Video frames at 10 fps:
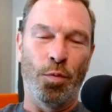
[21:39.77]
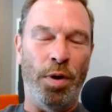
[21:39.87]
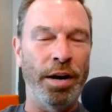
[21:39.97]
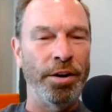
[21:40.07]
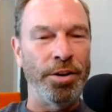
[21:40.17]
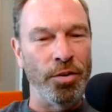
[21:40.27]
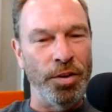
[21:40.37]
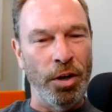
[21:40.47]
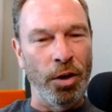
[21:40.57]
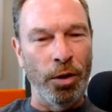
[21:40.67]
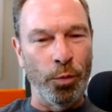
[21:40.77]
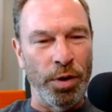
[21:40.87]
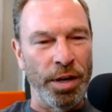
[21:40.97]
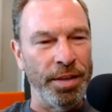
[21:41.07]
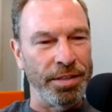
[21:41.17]
why are you the only
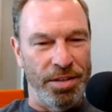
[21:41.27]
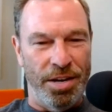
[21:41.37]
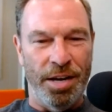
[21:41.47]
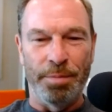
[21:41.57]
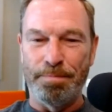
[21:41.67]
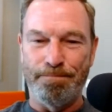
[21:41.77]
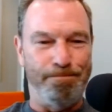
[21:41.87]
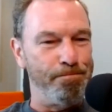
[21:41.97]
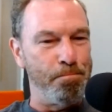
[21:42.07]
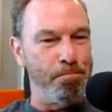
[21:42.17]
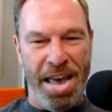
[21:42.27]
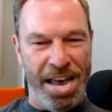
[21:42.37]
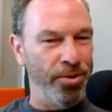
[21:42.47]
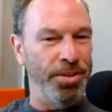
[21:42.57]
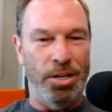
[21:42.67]
one that's not
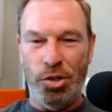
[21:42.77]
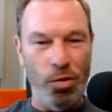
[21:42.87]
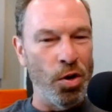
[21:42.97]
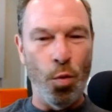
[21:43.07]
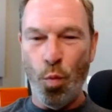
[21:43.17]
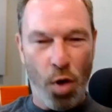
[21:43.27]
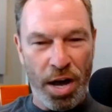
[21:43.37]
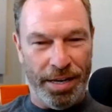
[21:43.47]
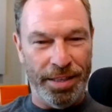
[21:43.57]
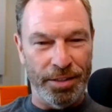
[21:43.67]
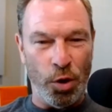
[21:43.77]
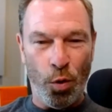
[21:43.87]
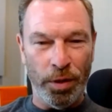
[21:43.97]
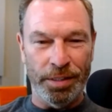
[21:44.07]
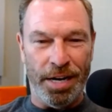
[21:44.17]
madder than you know what in this
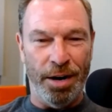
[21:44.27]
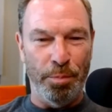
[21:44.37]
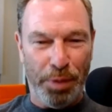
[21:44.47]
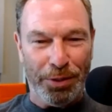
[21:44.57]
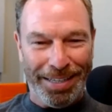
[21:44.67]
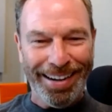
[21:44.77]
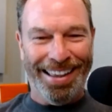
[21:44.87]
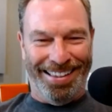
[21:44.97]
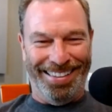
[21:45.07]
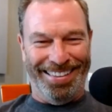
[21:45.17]
whole entire building?